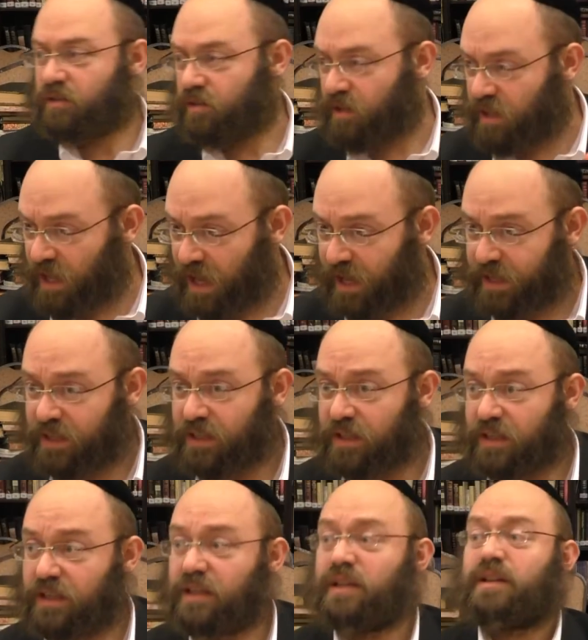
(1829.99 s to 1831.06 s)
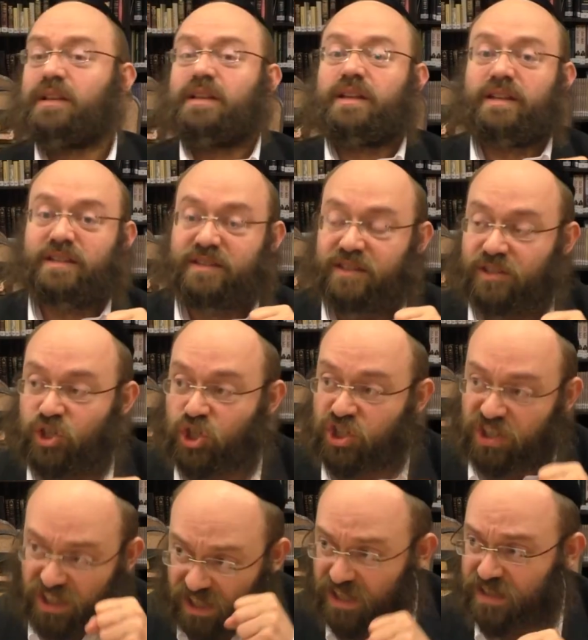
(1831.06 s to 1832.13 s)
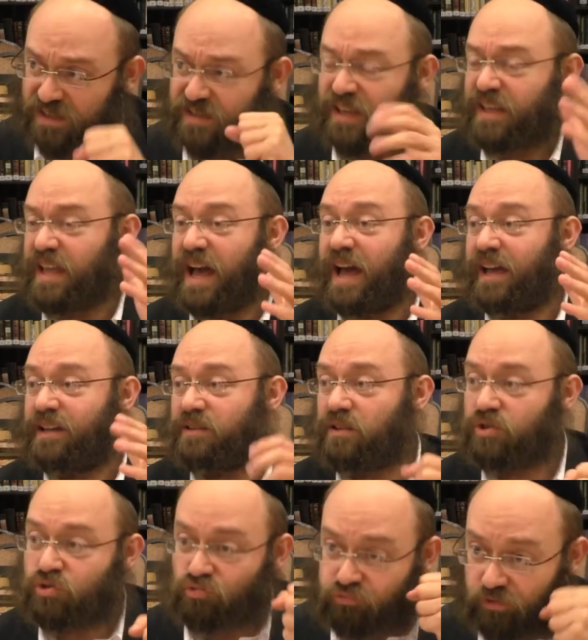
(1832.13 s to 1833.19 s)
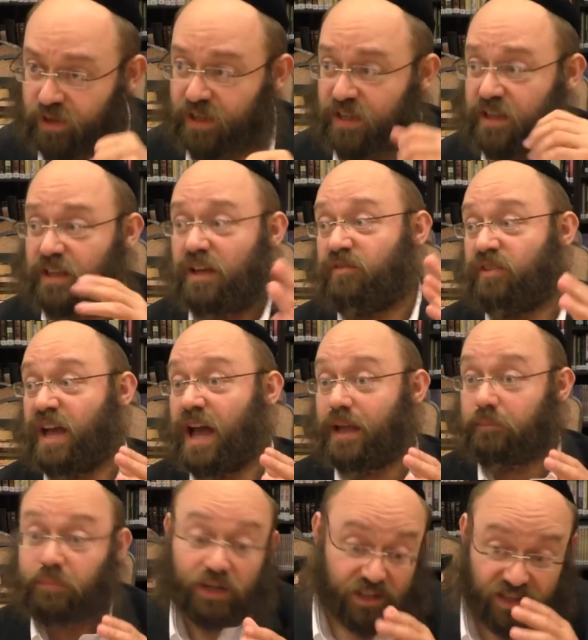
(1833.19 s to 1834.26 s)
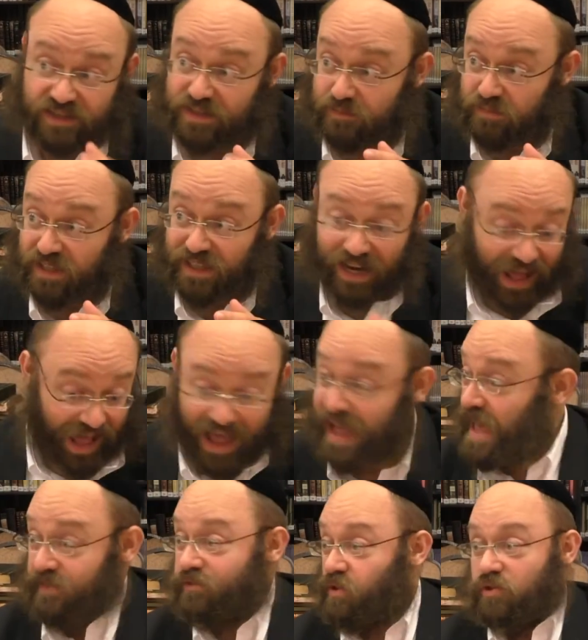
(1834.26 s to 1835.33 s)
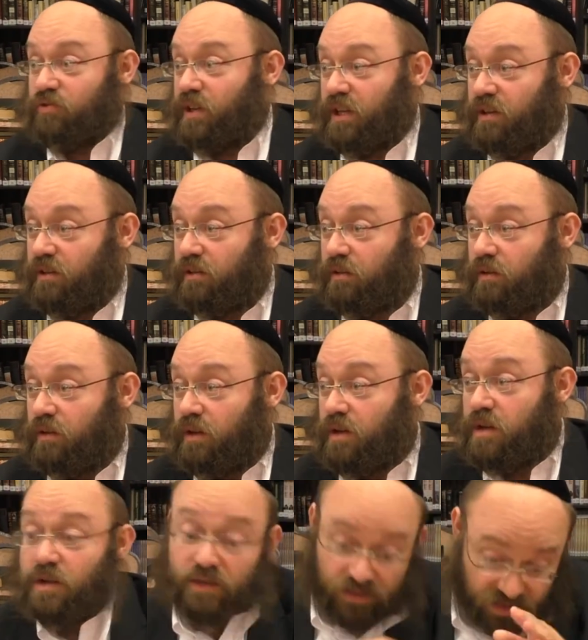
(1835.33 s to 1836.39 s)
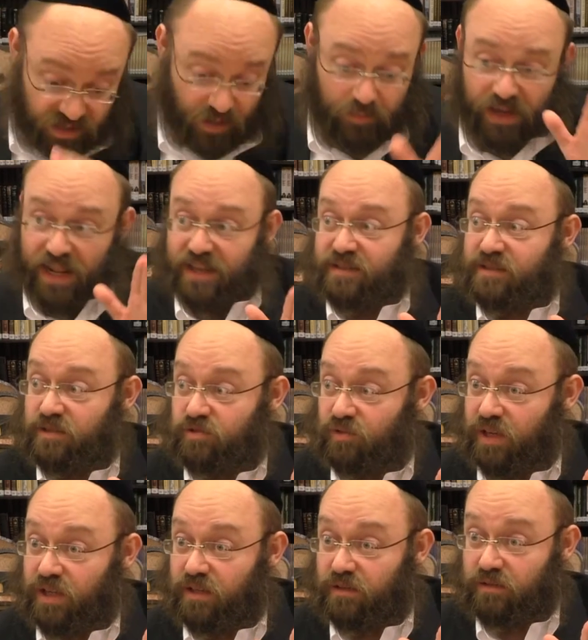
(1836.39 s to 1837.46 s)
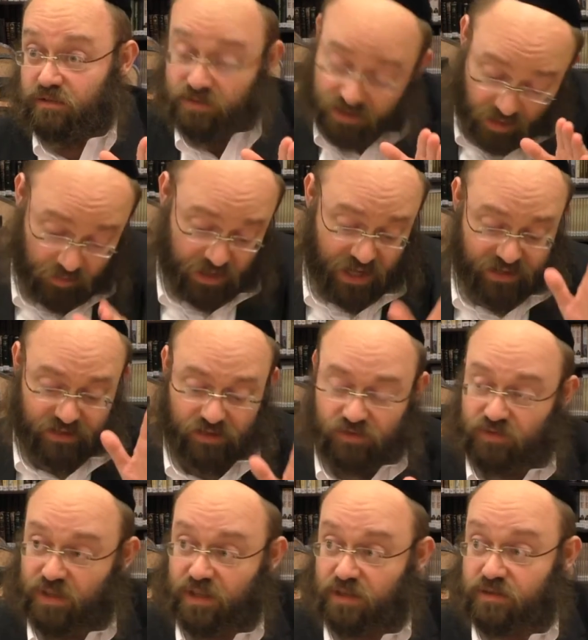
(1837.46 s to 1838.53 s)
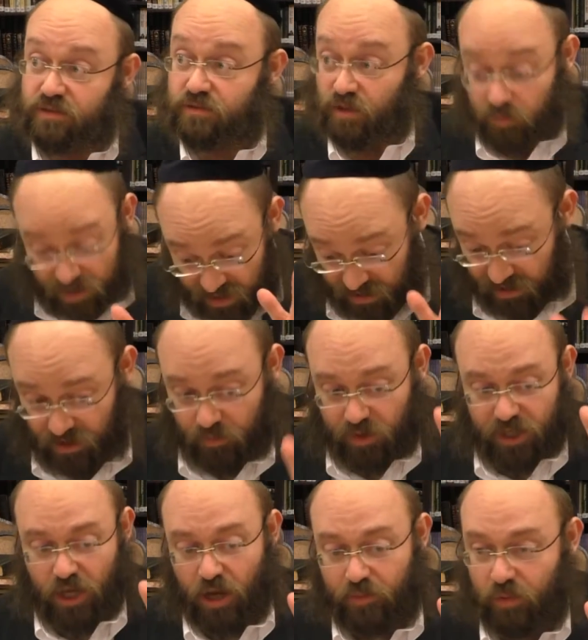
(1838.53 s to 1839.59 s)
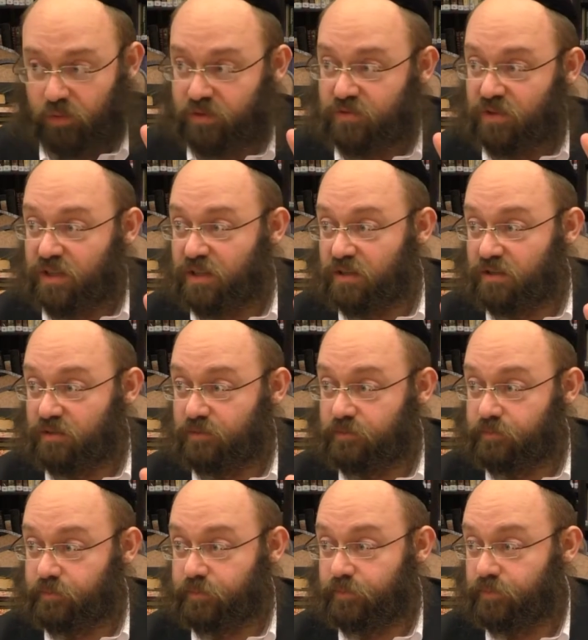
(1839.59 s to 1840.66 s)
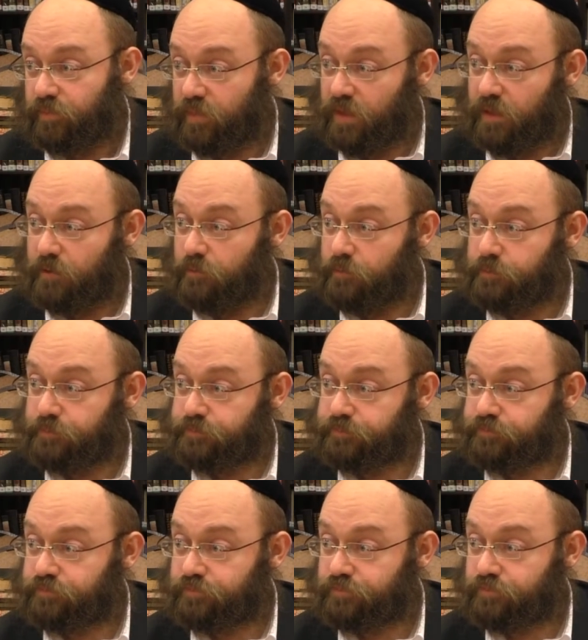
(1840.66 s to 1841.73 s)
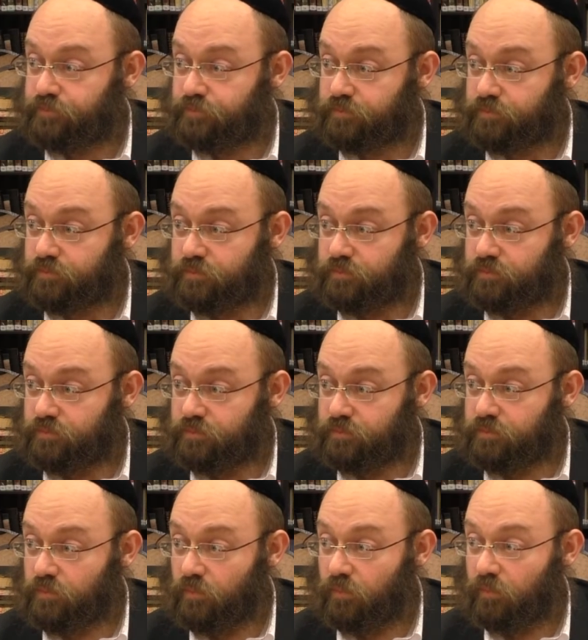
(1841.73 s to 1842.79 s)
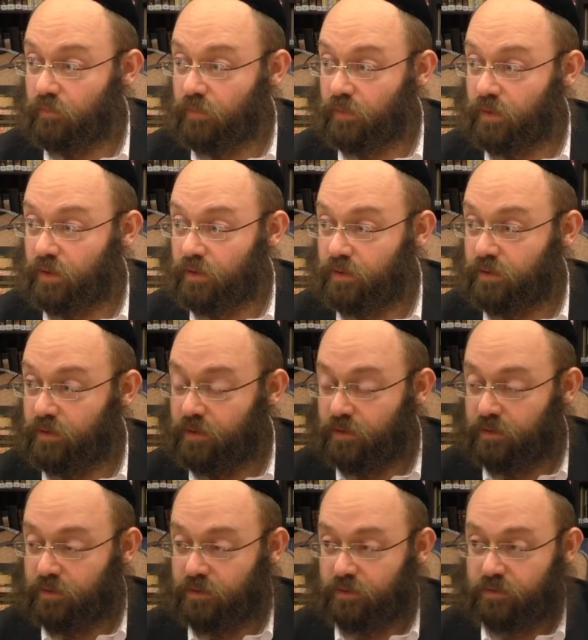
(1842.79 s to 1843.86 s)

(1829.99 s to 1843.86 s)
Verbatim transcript: to the Yain is the Shtiyas Yain, the drinking of Yain. But it doesn't mean that I have to drink it. Someone has to drink it. Someone has to drink it. So it can be a Tinuk Ben Yain who will drink it. Does anybody say, by the way, if it's a split thing, that part of it